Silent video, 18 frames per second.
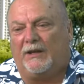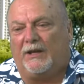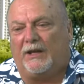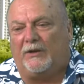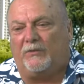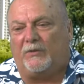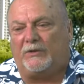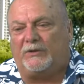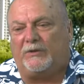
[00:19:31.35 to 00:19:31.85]

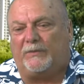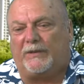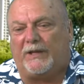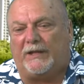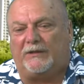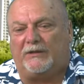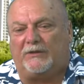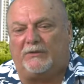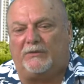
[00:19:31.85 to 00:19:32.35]
and what you
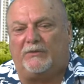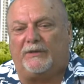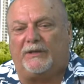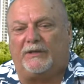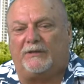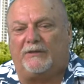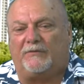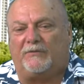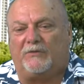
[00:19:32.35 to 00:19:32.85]
plan to do with
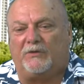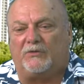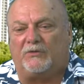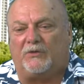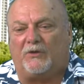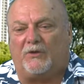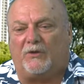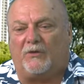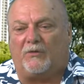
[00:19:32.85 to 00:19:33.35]
it in the
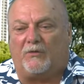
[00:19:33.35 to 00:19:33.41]
future,